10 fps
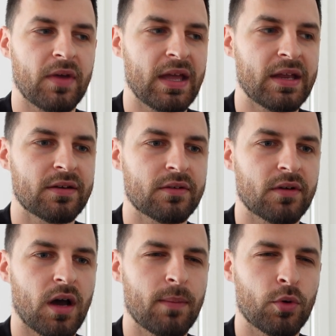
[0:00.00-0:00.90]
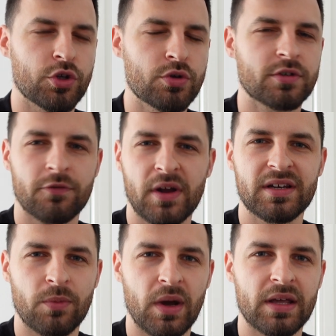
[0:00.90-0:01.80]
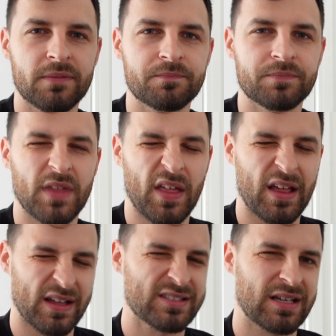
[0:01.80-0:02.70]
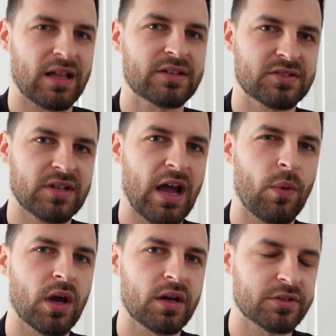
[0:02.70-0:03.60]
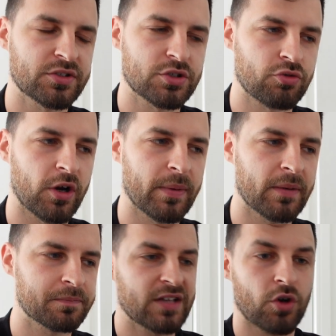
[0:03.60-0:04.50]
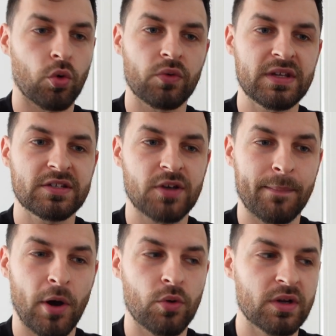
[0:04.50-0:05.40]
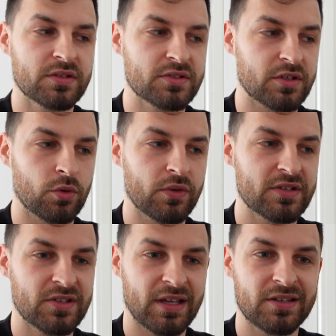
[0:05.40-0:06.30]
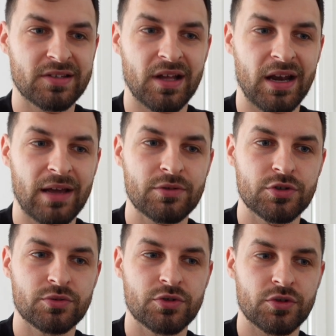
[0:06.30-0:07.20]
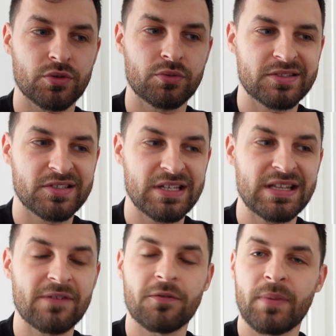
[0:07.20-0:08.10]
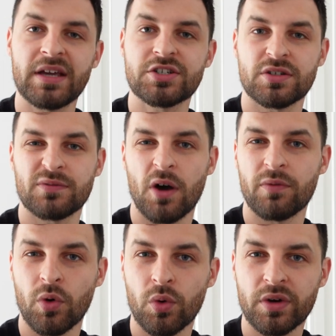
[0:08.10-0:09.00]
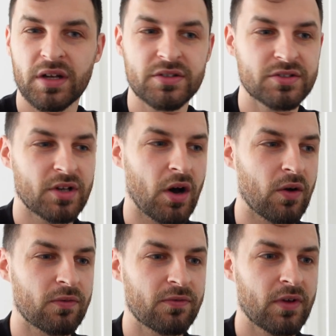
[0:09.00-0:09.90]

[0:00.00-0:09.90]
in a more user-friendly way. That's, that's how I like to describe it. It's got all these components and all these things that allows you to see the information of orders, of